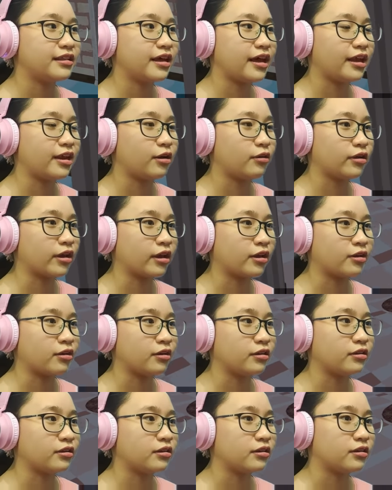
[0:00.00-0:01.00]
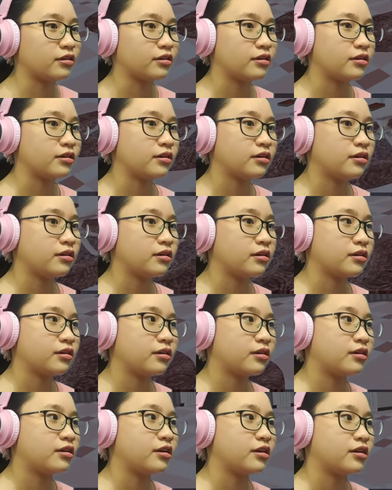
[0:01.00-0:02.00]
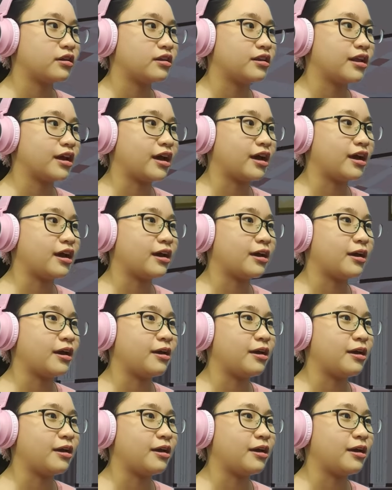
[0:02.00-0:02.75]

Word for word: Dad, okay, good. Good, dad.